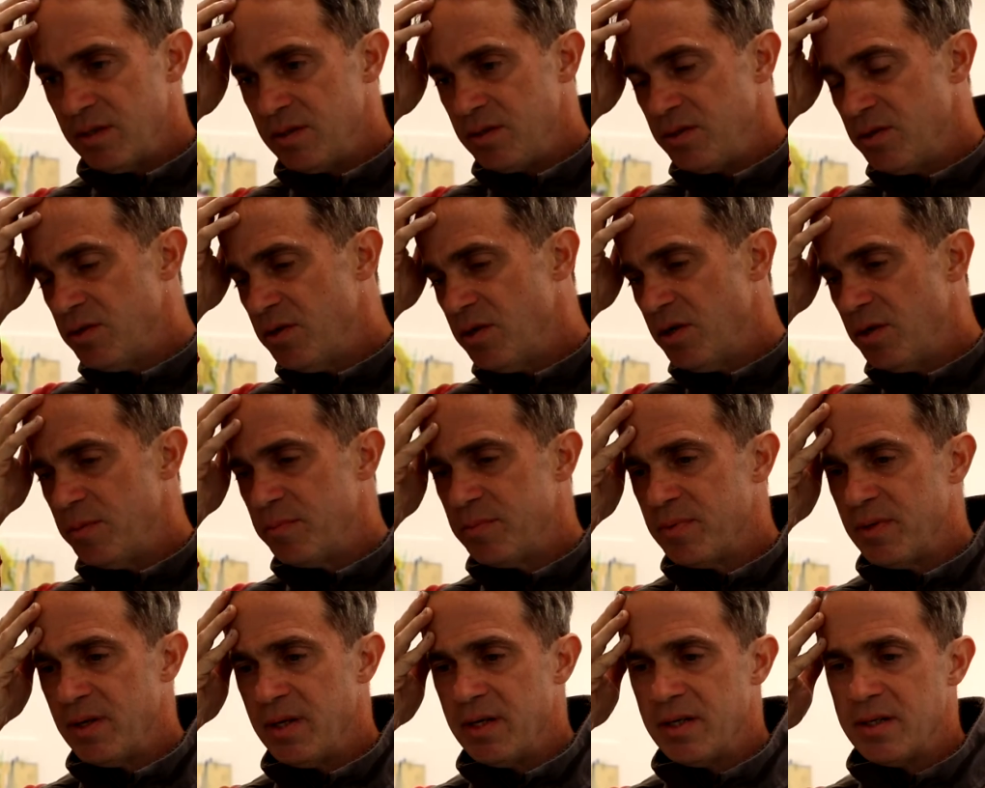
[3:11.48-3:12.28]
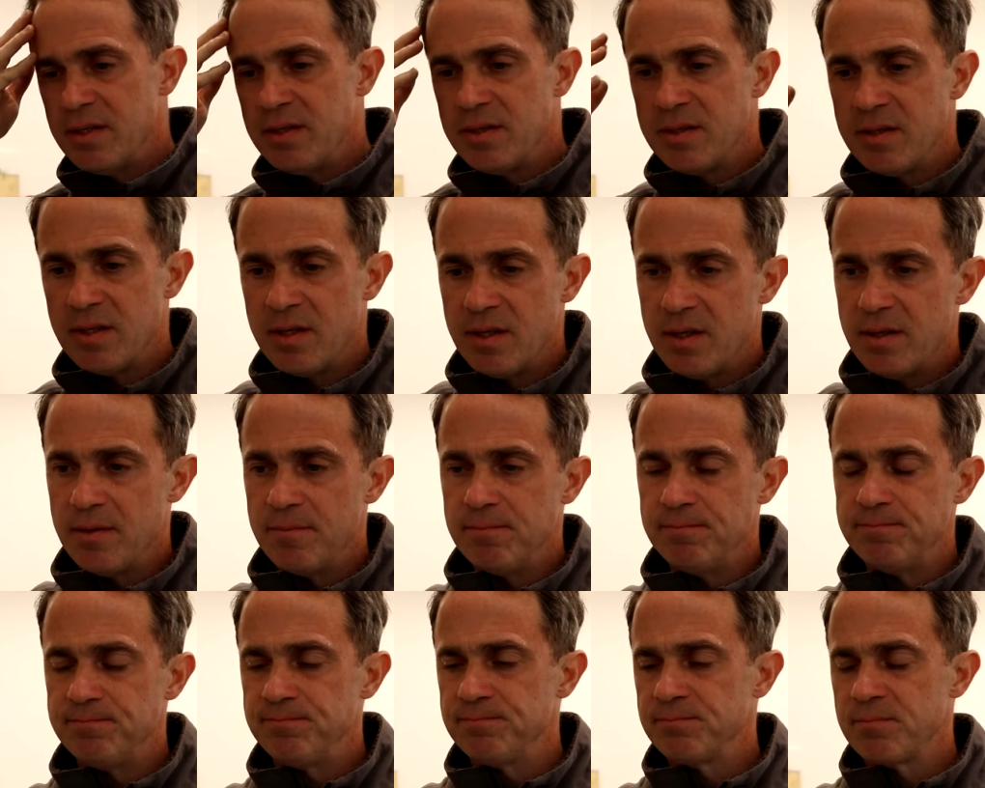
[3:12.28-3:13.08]
Europe, and
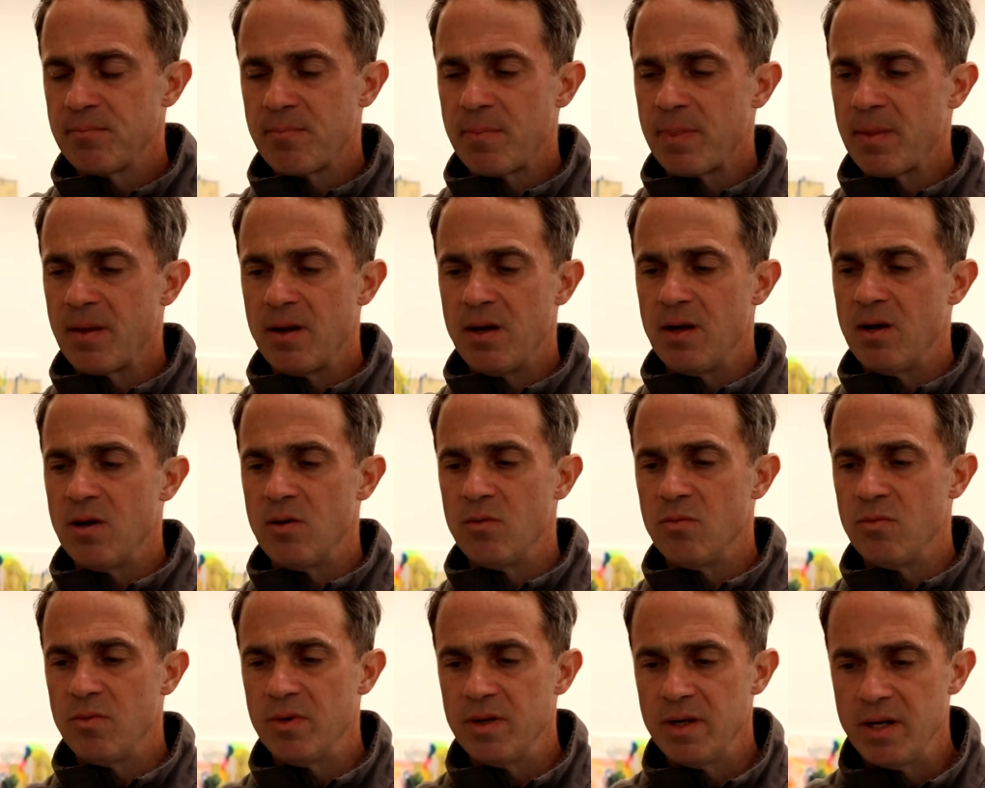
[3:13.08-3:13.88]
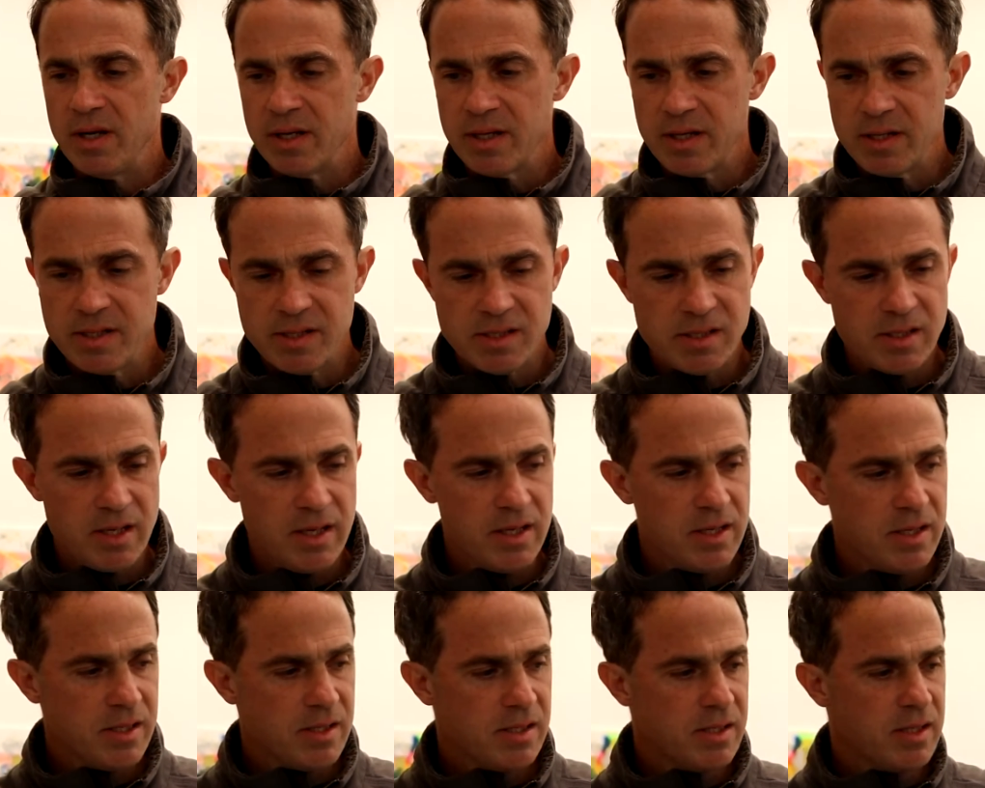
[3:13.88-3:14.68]
what I can
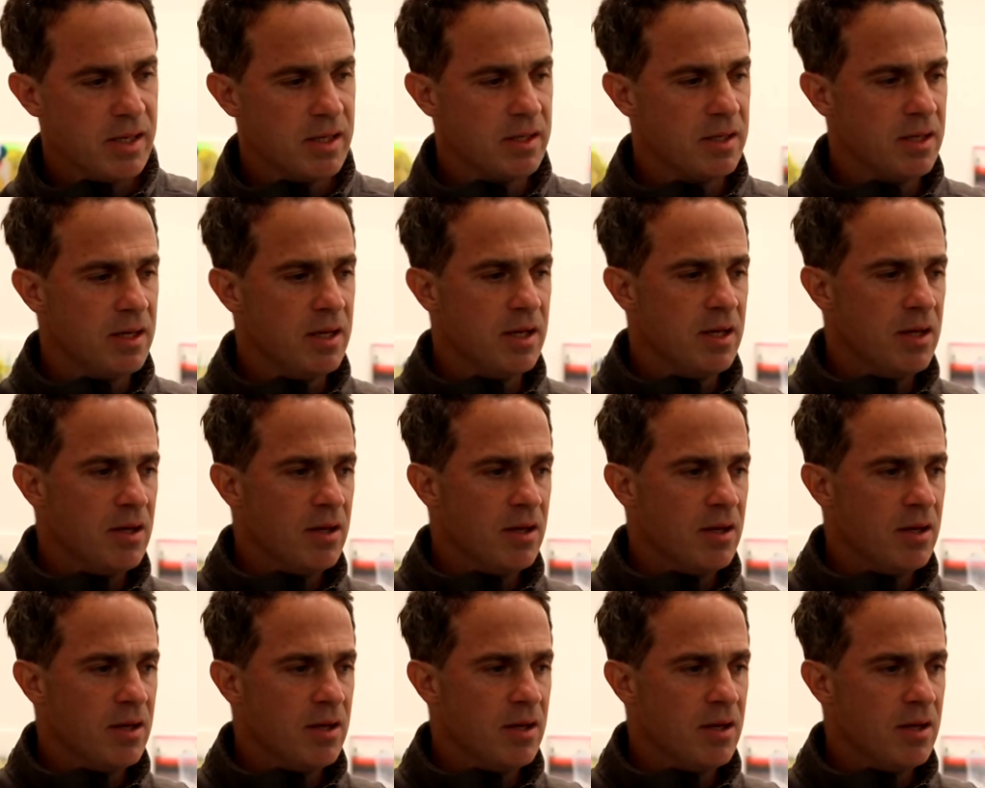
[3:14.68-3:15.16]
say is that